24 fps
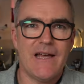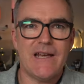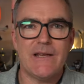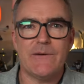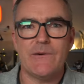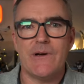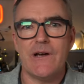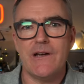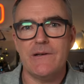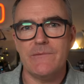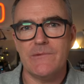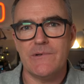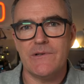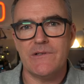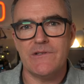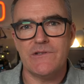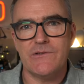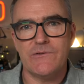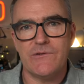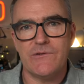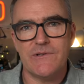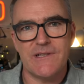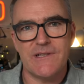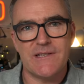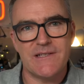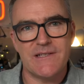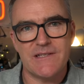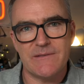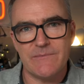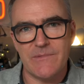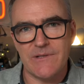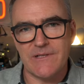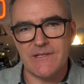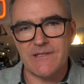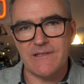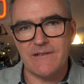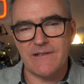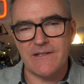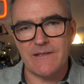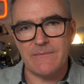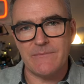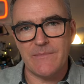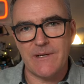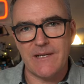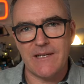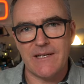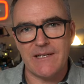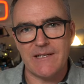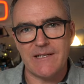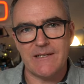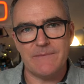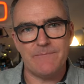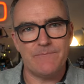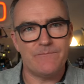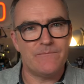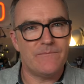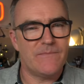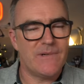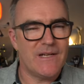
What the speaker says: Anyway, I hope you enjoy this as much as I did making it.